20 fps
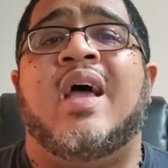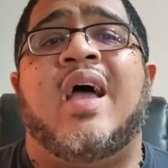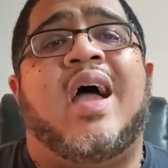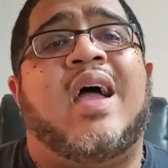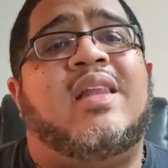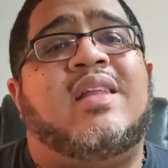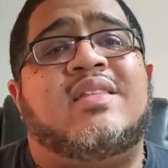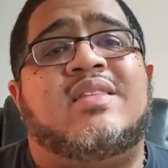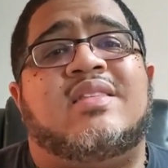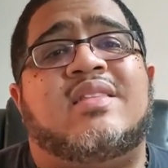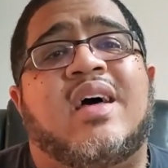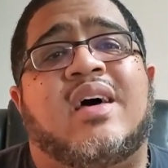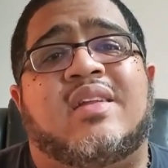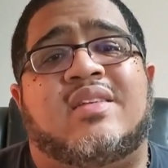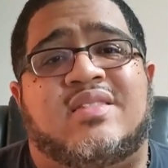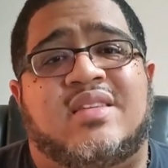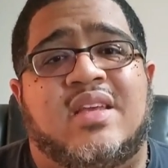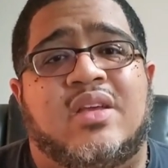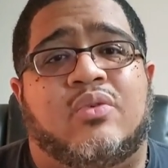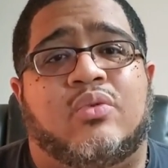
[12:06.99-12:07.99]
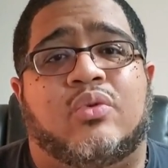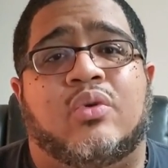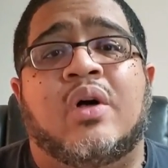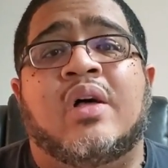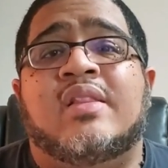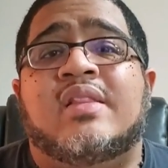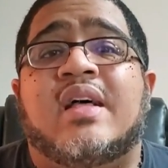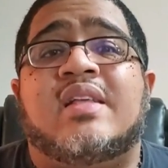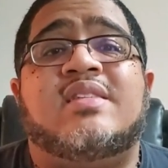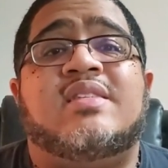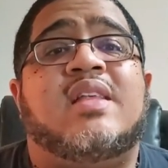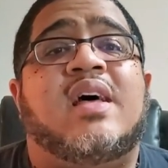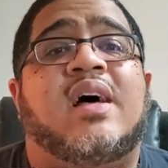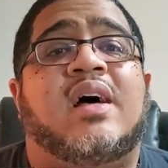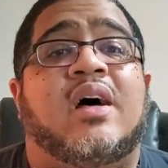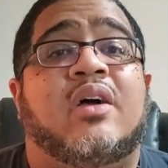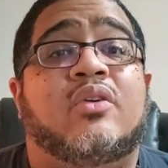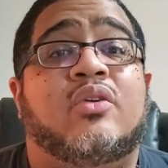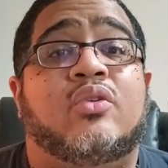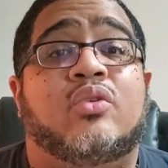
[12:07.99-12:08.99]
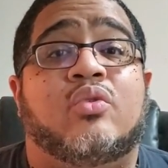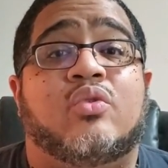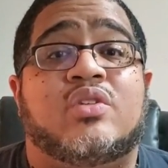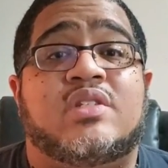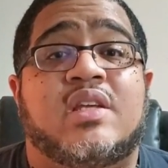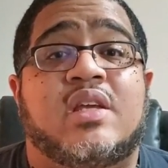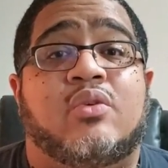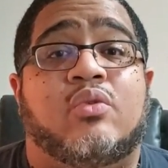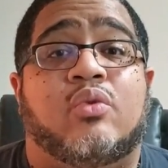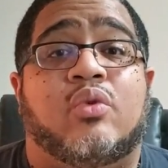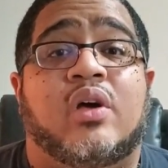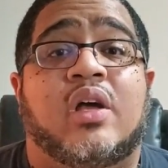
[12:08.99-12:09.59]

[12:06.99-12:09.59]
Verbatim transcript: And it's not a sequel. That's not how you do a sequel.